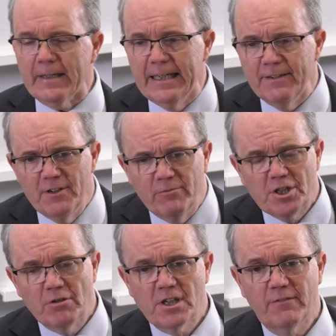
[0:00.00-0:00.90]
Even if we
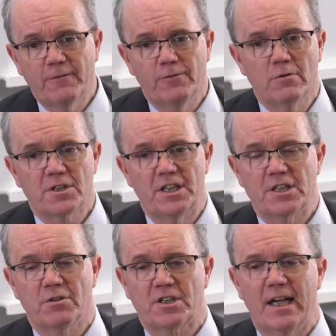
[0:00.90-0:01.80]
don't have a full
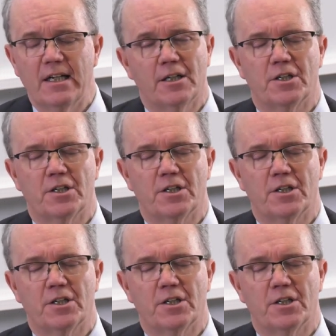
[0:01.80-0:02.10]
seasonal cycle,